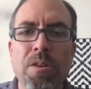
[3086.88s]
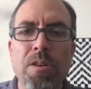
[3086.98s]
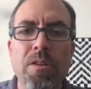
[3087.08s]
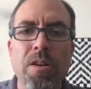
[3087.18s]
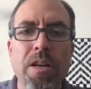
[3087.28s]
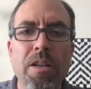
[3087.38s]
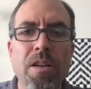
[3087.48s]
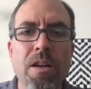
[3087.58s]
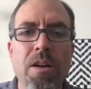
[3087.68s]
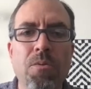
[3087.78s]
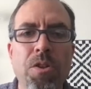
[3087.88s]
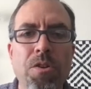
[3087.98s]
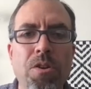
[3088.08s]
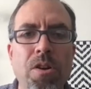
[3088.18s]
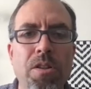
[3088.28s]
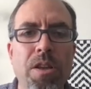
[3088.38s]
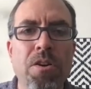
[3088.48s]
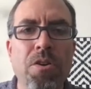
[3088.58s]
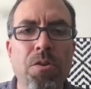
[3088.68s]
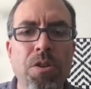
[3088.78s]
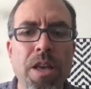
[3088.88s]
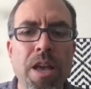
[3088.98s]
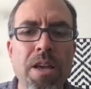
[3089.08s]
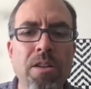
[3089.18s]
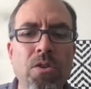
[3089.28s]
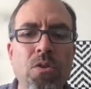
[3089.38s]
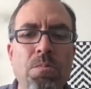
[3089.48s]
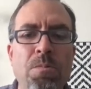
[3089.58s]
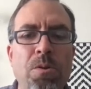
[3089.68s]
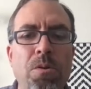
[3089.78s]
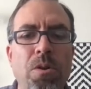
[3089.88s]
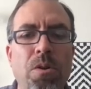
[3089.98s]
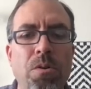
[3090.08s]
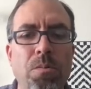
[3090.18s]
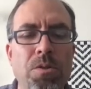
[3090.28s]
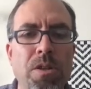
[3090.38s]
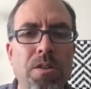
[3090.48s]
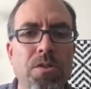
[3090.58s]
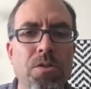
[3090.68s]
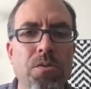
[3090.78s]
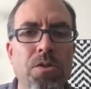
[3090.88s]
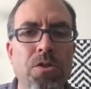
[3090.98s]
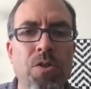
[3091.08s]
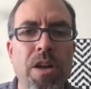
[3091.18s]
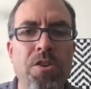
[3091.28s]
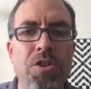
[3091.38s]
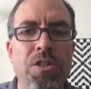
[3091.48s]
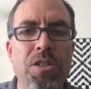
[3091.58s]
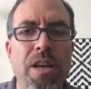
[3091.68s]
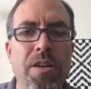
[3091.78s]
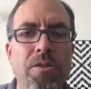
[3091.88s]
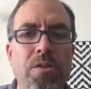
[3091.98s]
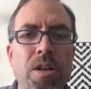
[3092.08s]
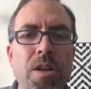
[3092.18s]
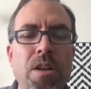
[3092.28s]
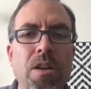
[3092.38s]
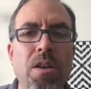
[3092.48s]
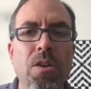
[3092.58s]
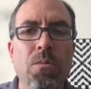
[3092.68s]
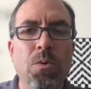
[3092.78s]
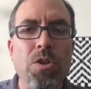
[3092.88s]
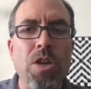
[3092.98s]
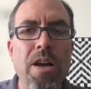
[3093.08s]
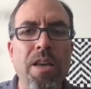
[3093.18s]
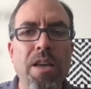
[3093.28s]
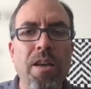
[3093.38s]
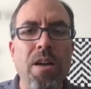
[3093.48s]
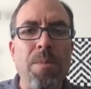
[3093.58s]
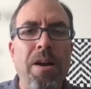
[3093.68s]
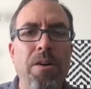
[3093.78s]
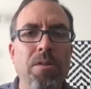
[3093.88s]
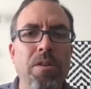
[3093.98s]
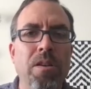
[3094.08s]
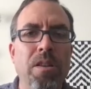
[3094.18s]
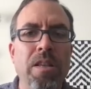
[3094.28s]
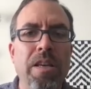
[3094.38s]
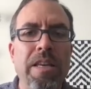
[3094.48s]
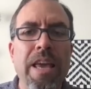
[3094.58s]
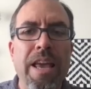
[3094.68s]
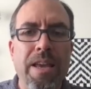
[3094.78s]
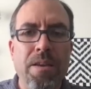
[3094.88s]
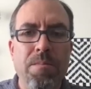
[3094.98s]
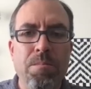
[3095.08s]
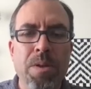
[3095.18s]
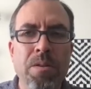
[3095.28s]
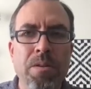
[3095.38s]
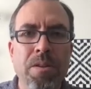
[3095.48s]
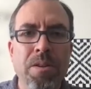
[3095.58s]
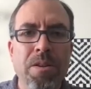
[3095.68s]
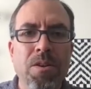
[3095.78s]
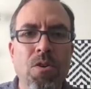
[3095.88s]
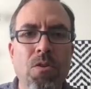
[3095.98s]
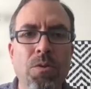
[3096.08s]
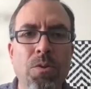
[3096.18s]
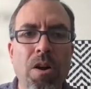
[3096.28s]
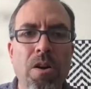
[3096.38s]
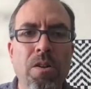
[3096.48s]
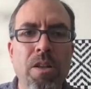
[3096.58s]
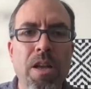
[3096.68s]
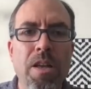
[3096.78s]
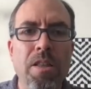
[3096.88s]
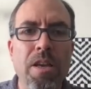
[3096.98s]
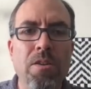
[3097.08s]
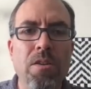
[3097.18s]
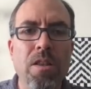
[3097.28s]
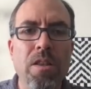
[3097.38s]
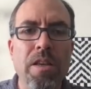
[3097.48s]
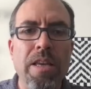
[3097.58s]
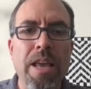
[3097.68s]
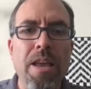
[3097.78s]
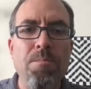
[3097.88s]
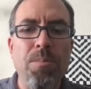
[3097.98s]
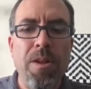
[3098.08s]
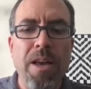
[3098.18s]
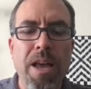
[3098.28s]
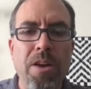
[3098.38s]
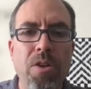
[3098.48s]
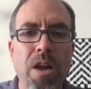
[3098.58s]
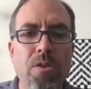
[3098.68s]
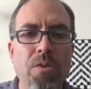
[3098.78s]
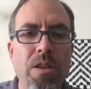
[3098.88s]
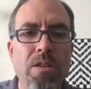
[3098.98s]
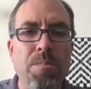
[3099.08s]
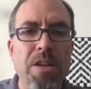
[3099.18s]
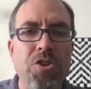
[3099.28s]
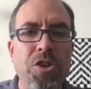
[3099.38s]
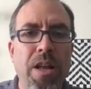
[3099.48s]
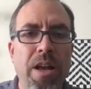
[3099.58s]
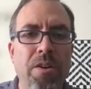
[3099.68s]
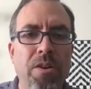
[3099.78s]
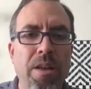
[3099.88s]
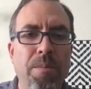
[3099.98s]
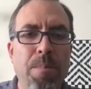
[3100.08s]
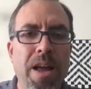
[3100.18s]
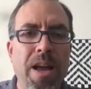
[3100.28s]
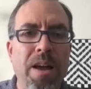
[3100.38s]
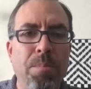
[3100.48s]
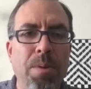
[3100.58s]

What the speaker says: right? Whether you call it the OODA loop or Sun Tzu's strategy cycle, we're talking about the game overall, and then the gameplay. How do we dimension out and map